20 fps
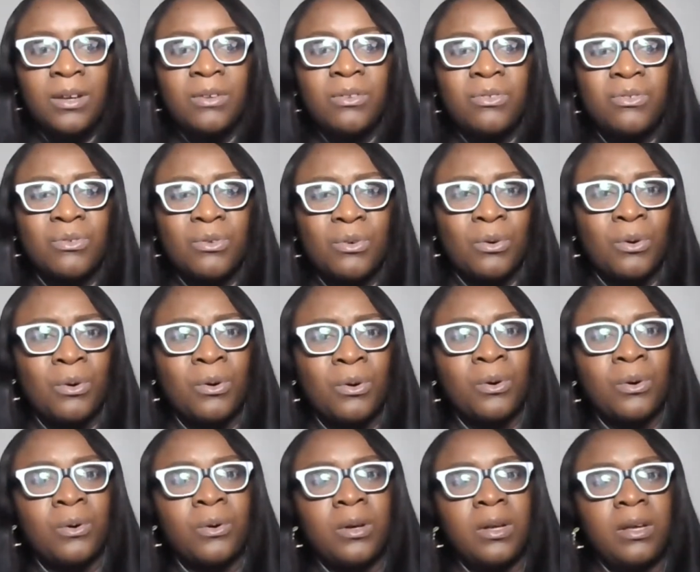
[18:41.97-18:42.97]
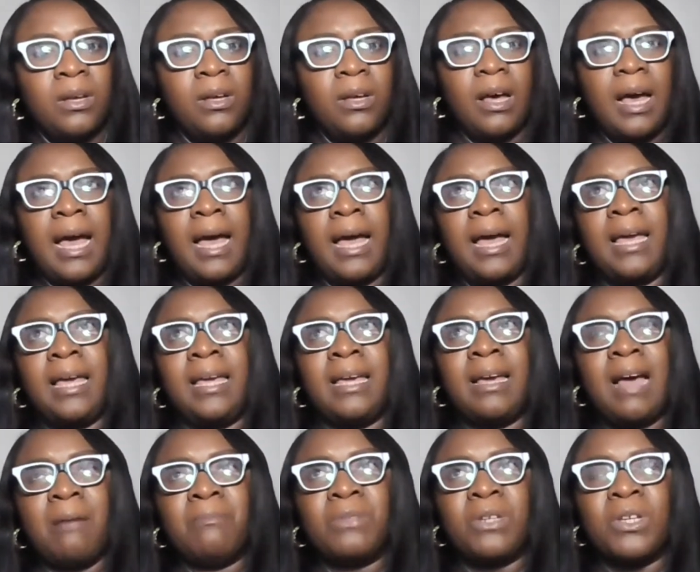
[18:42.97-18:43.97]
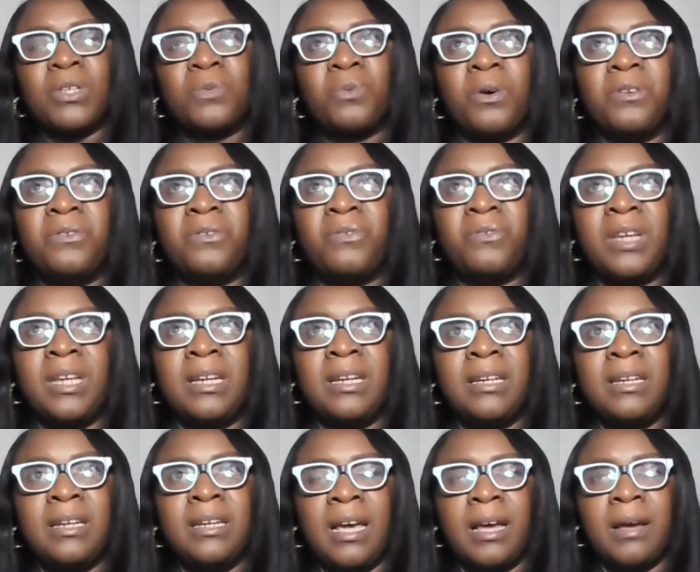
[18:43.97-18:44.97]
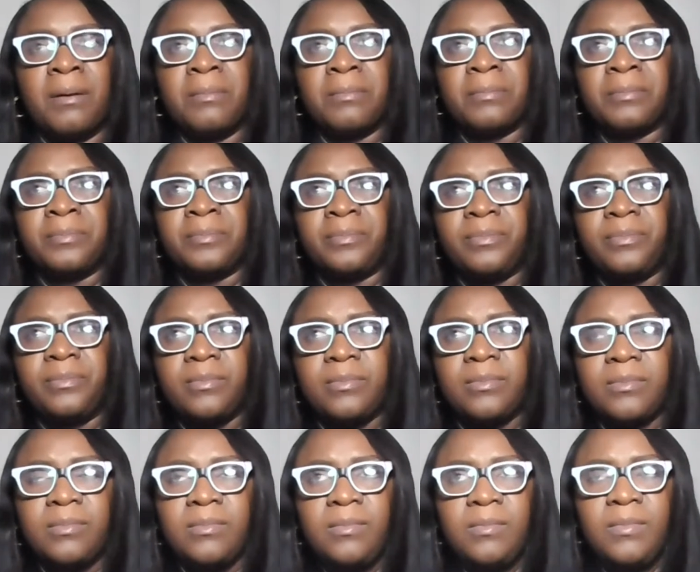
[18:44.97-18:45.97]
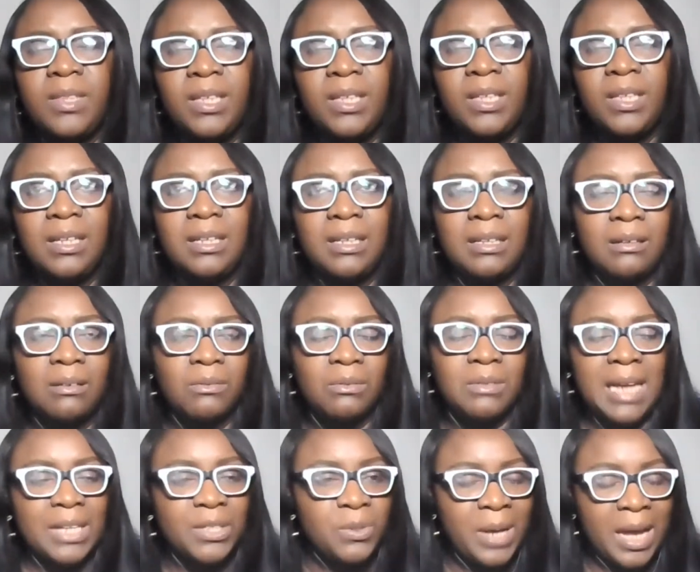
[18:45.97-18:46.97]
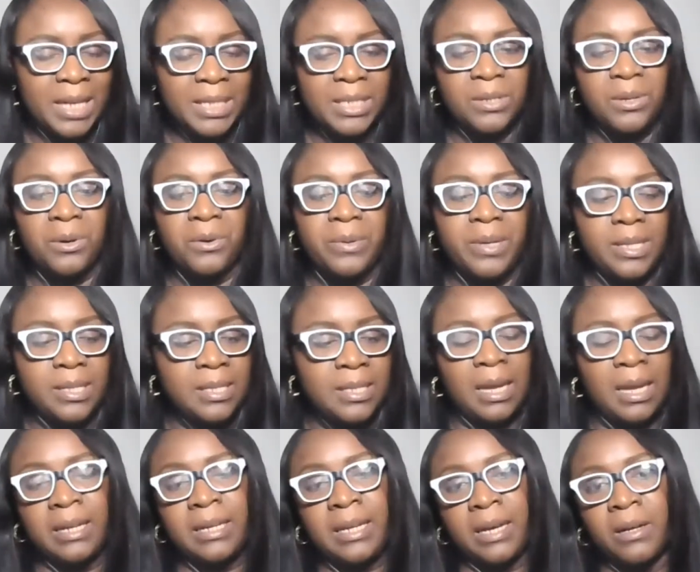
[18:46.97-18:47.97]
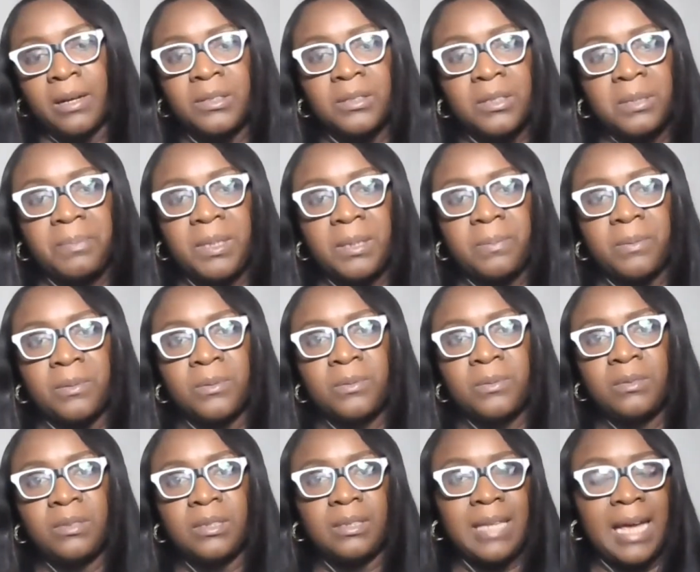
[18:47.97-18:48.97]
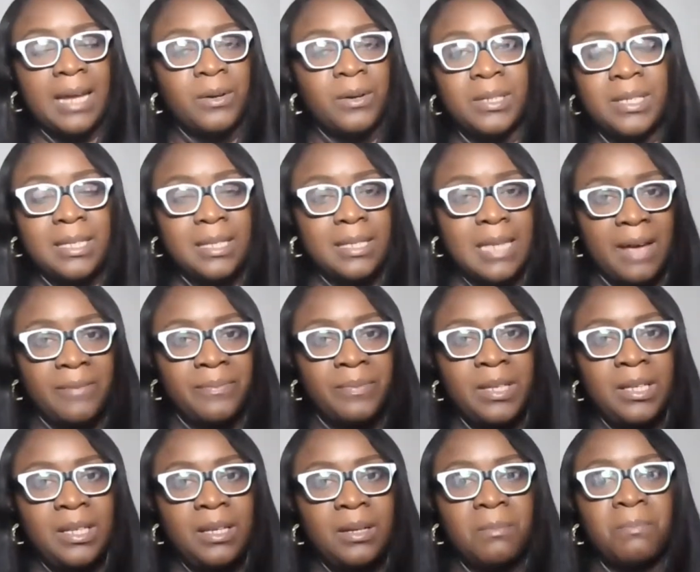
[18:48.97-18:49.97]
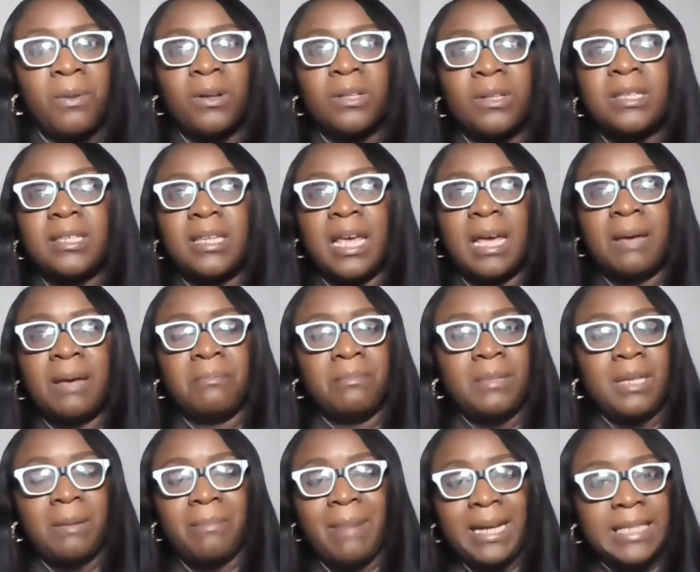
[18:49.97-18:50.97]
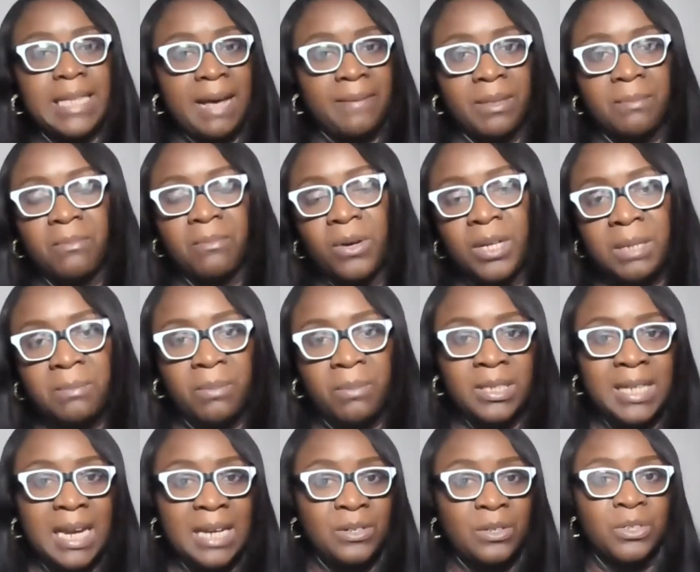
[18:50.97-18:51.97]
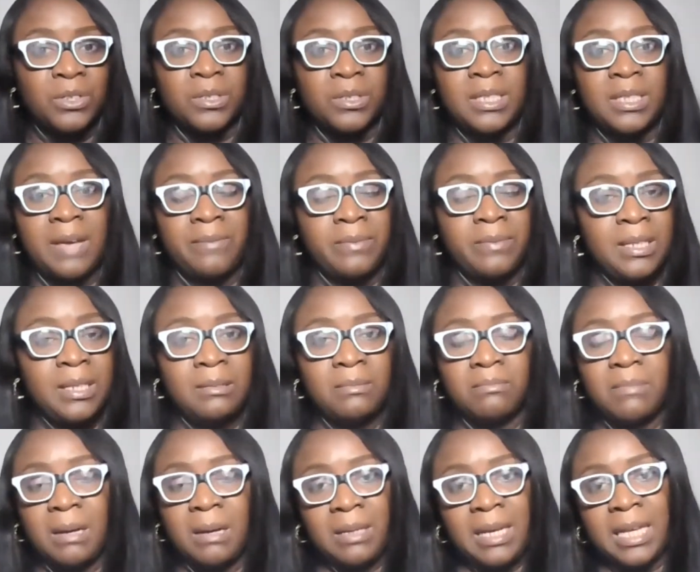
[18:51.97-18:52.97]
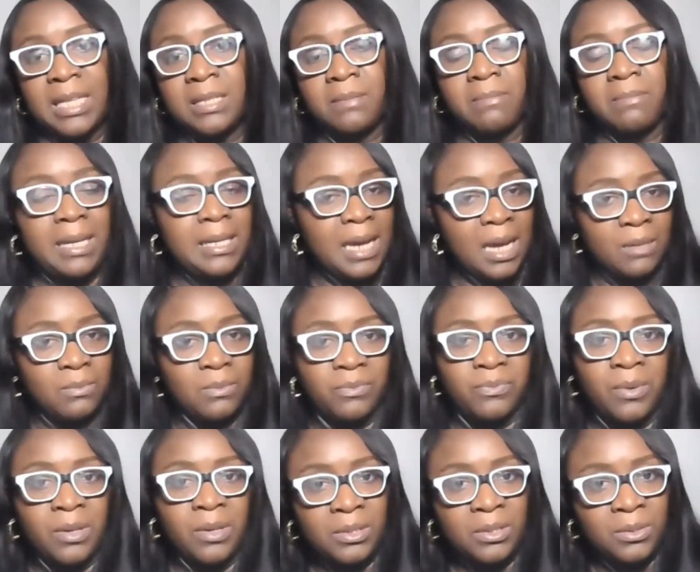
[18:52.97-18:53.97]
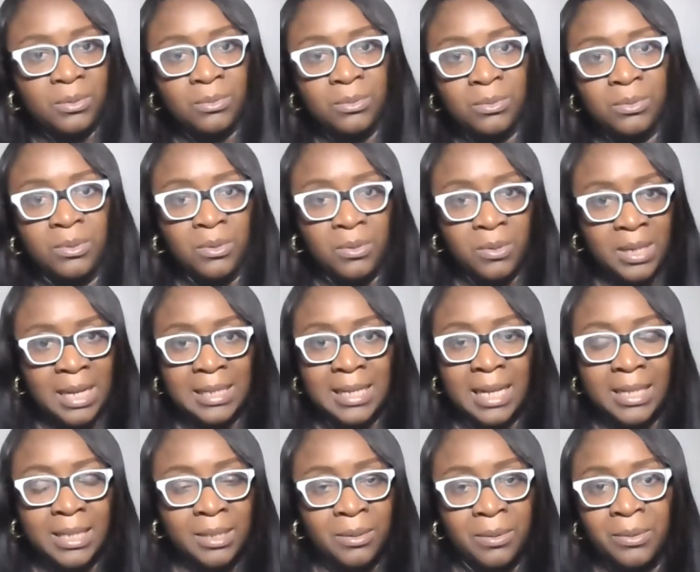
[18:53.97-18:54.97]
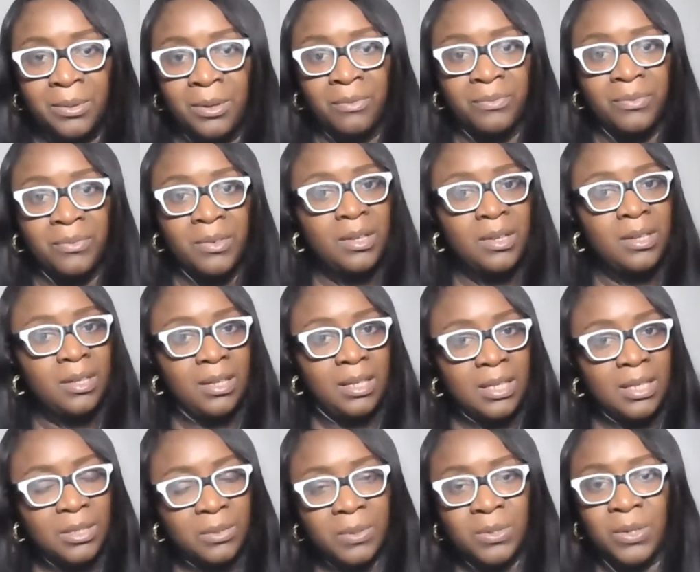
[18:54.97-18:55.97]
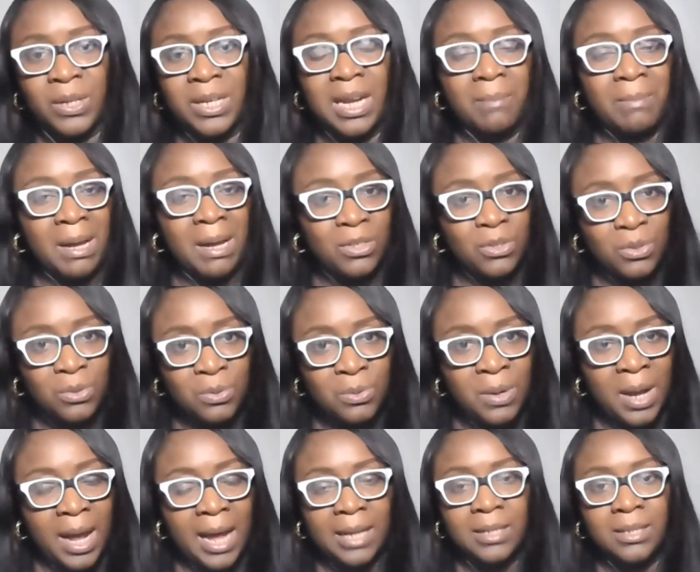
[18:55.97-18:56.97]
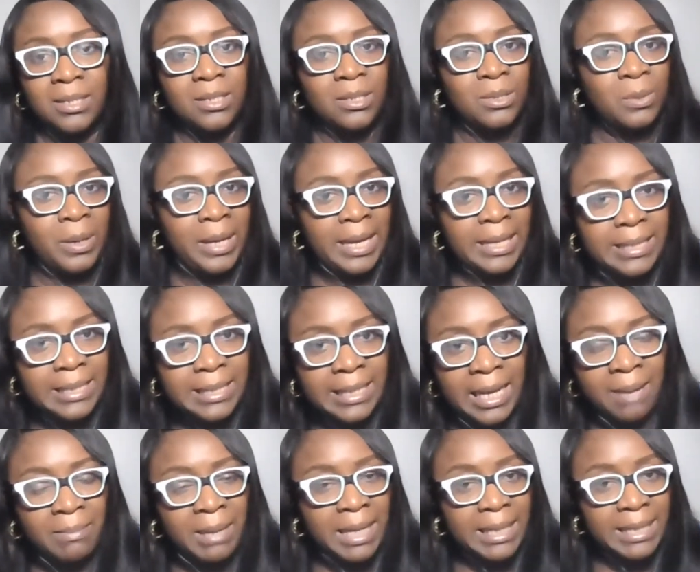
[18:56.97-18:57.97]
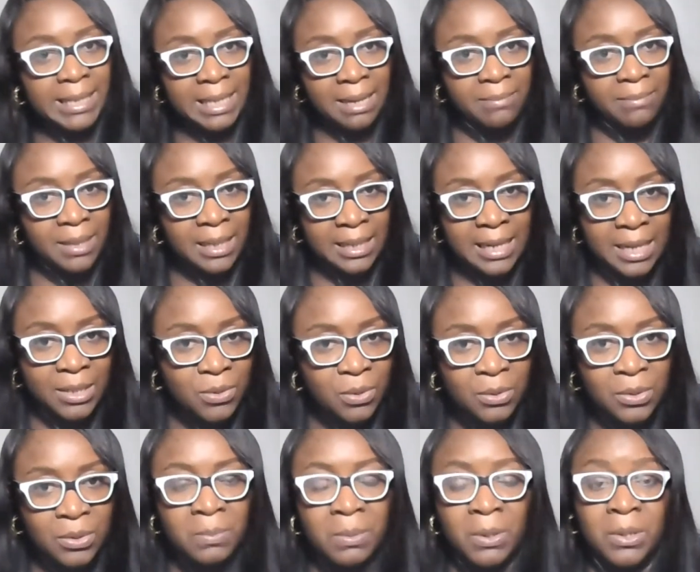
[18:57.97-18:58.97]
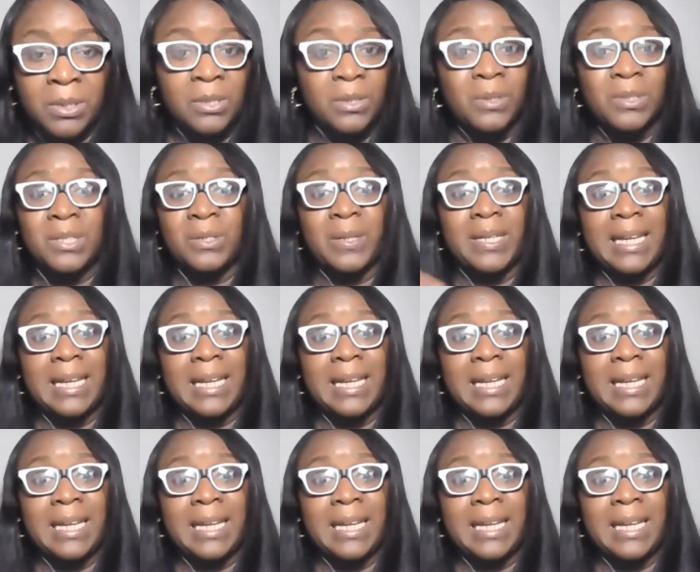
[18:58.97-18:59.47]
So I'm just wondering, there are two categories. There are the elderly people. They are not savvy, but they might have the money, but they're just savvy. I guess my dad will fall into, that category of, he's always talking about you and this your ATM thing that you're doing, because he doesn't